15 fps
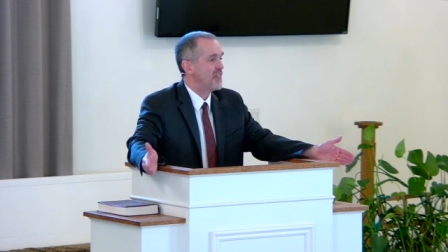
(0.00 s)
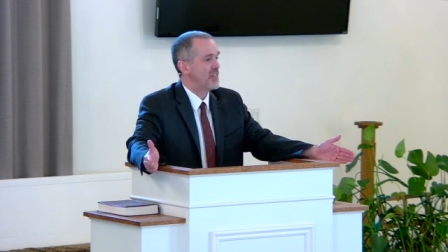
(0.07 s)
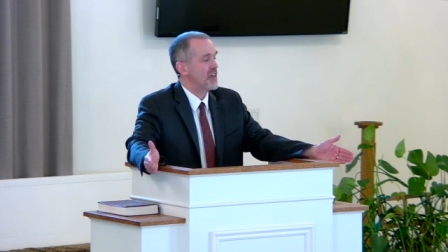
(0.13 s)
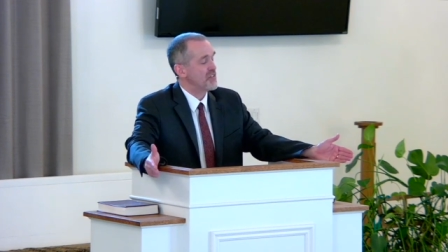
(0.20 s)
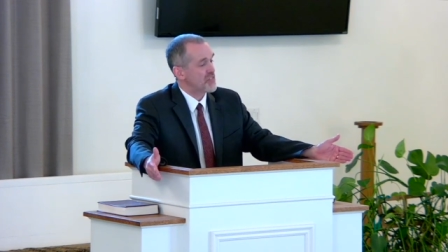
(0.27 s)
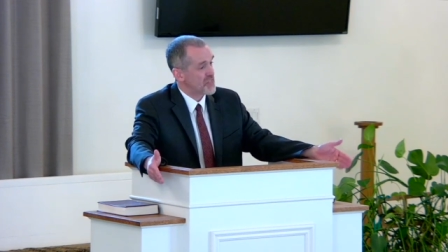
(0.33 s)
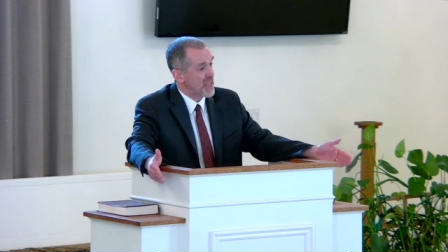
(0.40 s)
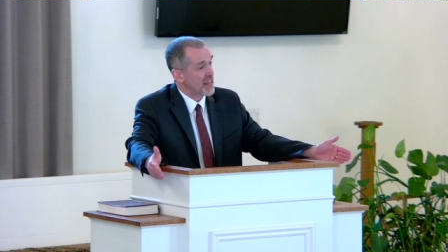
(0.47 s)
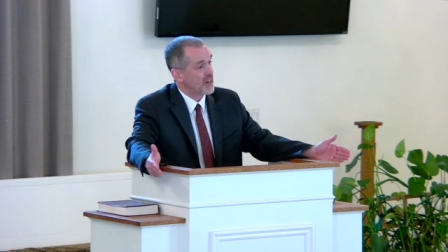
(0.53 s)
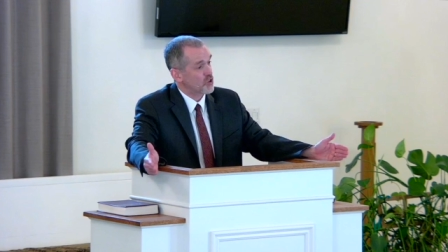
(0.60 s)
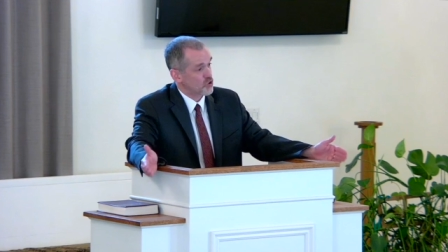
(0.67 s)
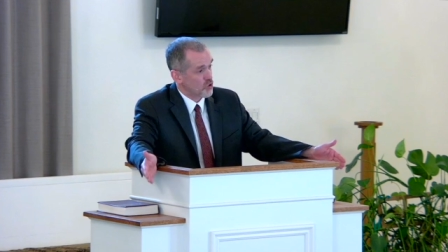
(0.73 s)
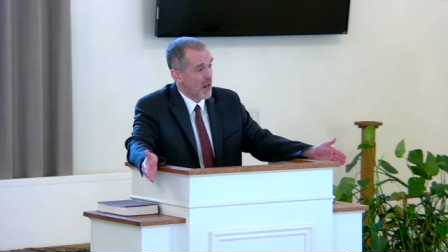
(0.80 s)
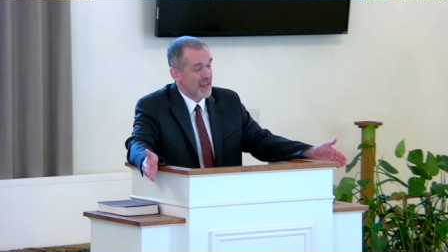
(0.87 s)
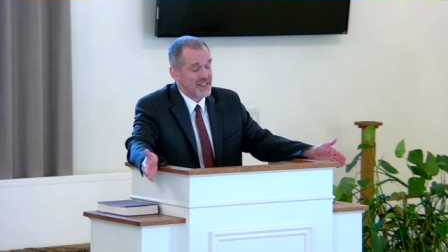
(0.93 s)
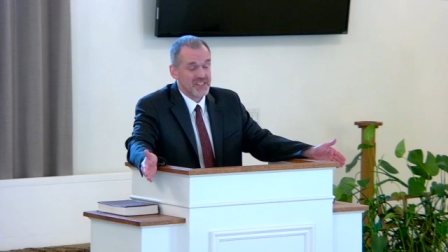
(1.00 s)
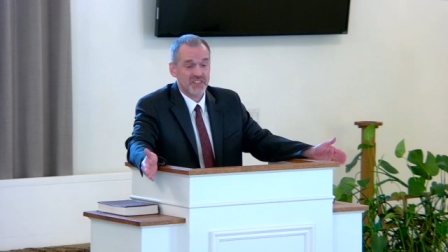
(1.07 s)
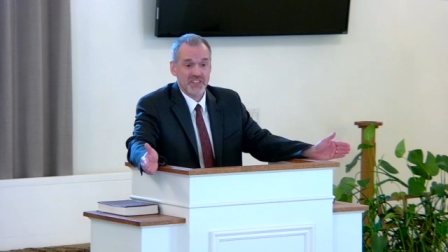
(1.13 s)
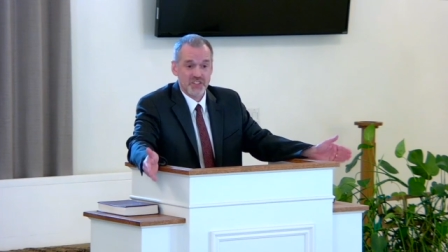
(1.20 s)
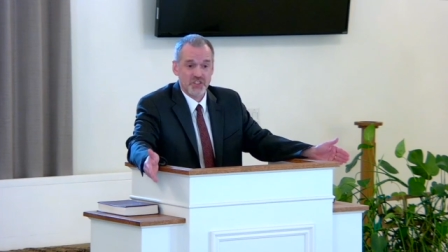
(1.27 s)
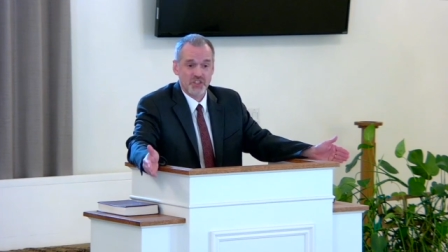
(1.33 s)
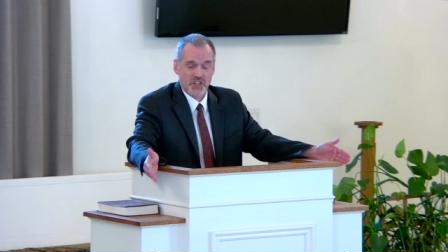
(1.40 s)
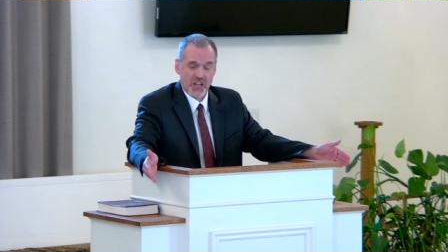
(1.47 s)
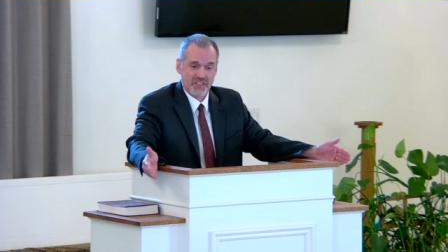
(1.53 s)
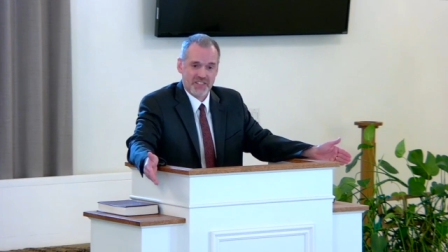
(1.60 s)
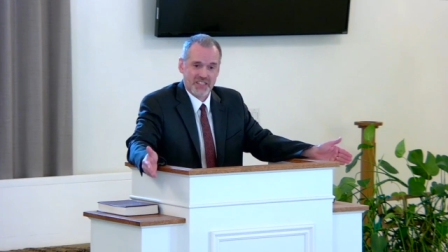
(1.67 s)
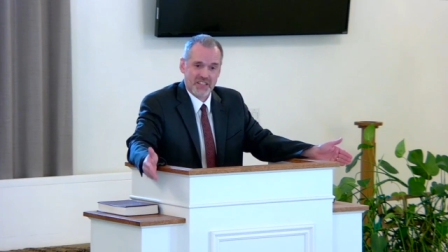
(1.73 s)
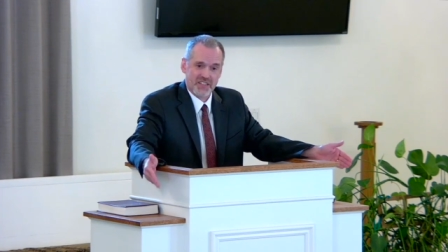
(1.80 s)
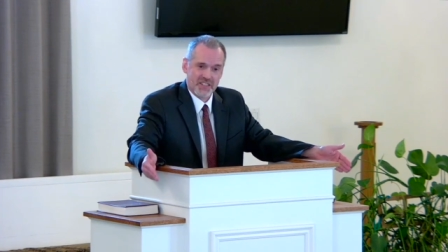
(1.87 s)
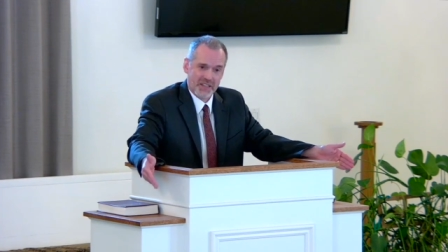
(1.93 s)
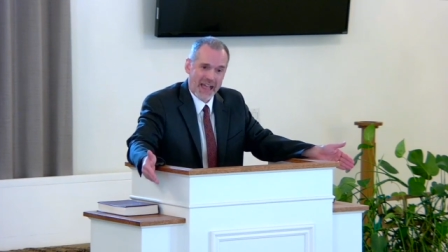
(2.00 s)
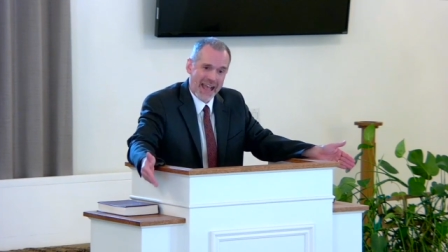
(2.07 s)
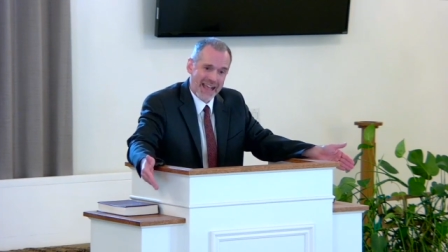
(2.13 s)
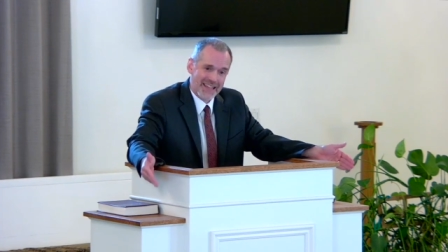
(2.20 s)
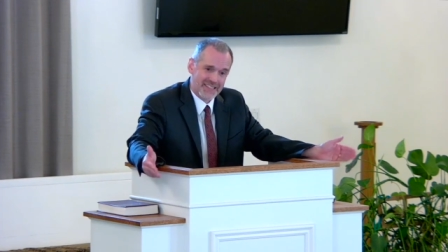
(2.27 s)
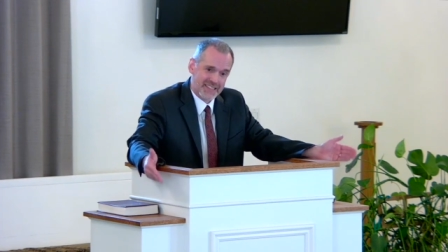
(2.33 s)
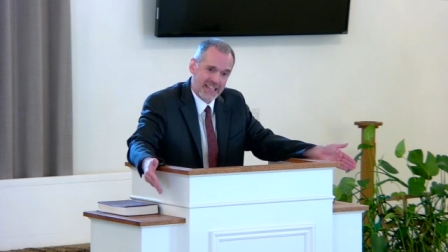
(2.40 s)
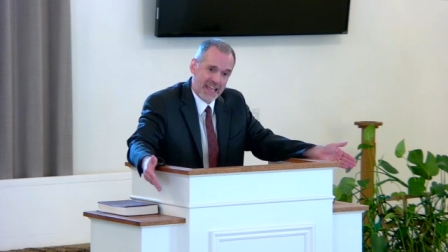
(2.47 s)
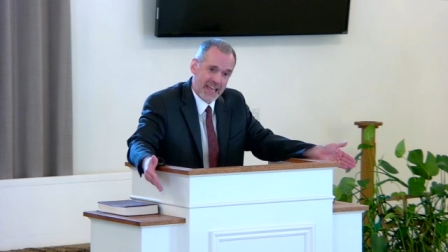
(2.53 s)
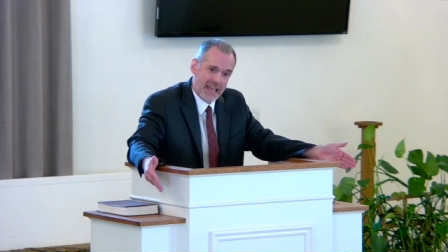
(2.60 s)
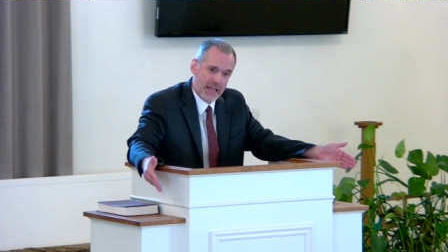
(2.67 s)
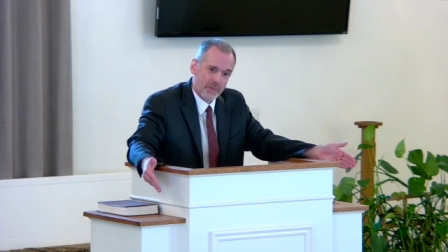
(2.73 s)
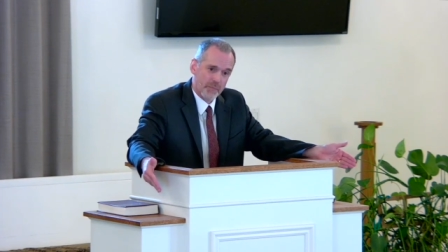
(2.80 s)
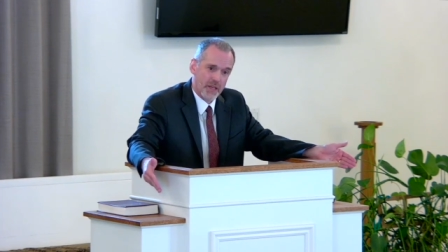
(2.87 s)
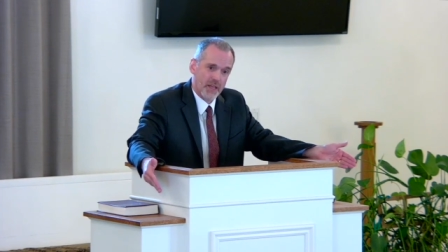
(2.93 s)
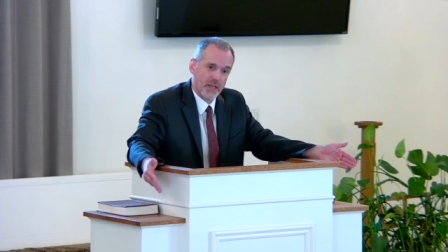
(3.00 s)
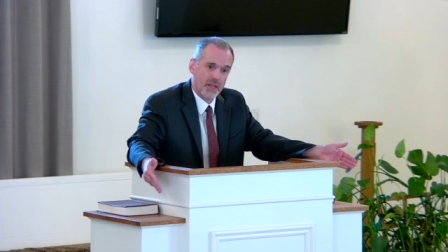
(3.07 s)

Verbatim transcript: They think Christ is just his last name.